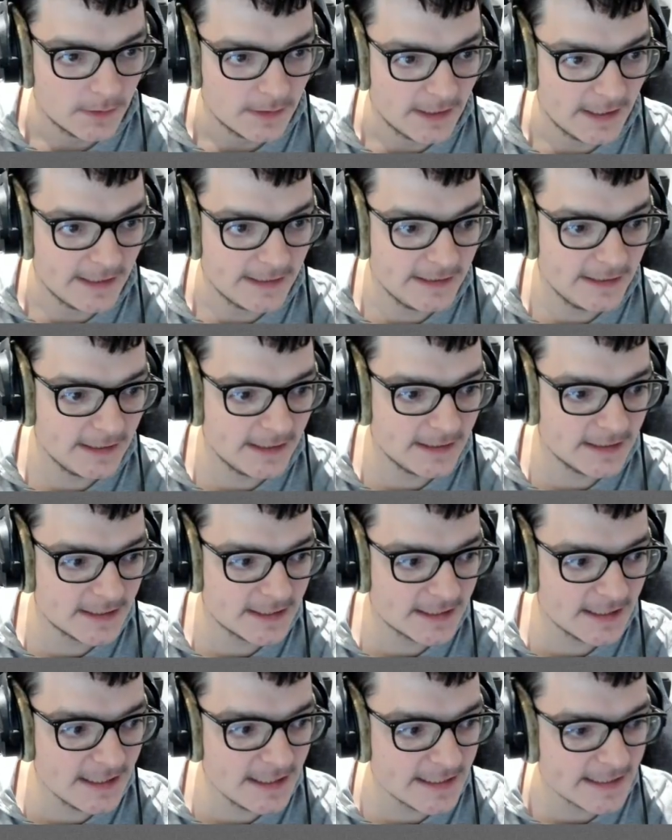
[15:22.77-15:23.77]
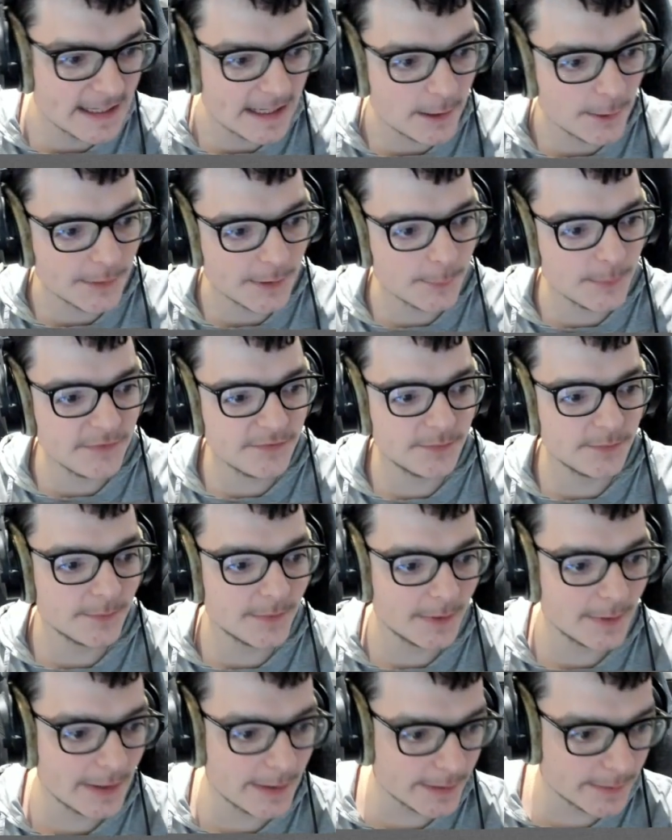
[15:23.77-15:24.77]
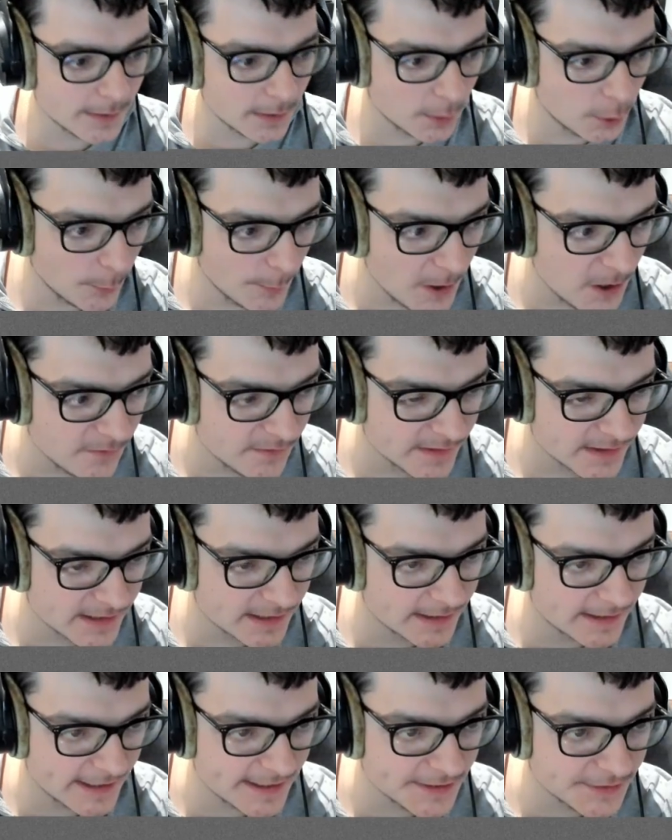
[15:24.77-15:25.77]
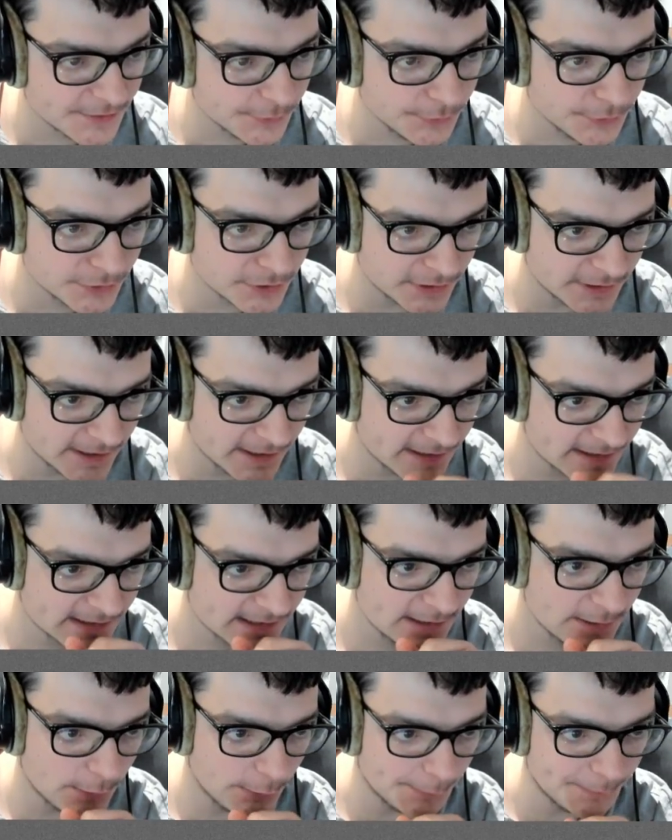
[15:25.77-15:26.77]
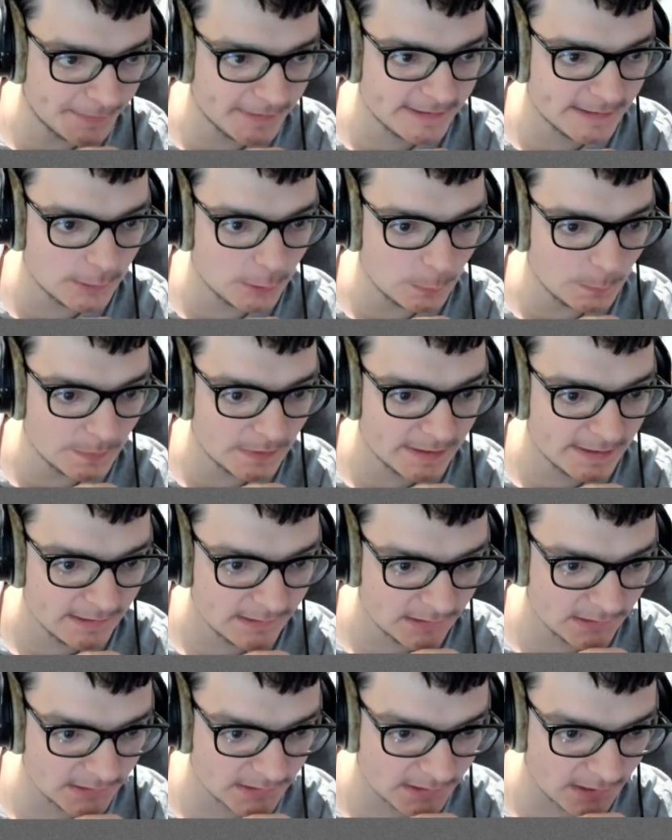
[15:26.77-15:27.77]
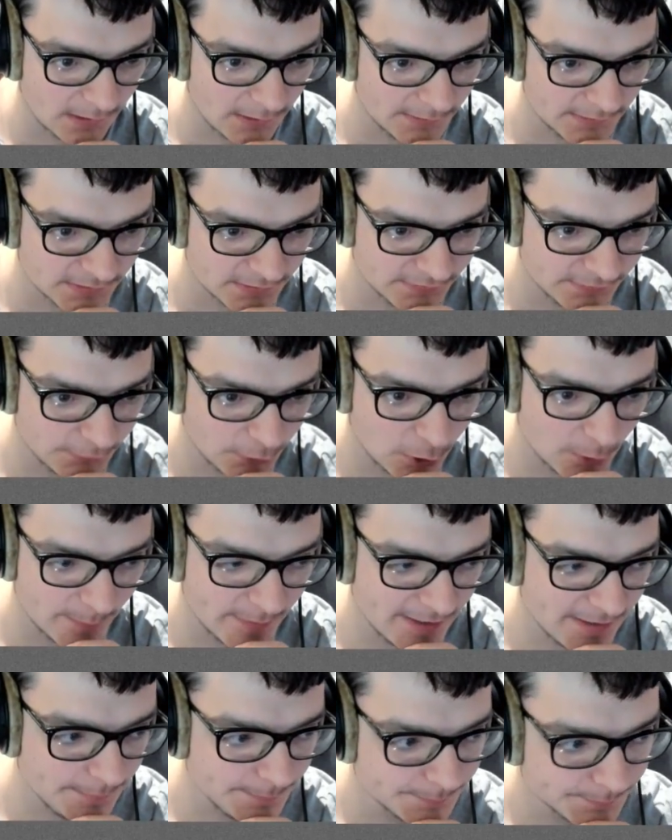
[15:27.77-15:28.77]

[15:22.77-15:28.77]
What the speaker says: And you can see now that we've come over to this dungeon, you can see other little places starting to form in,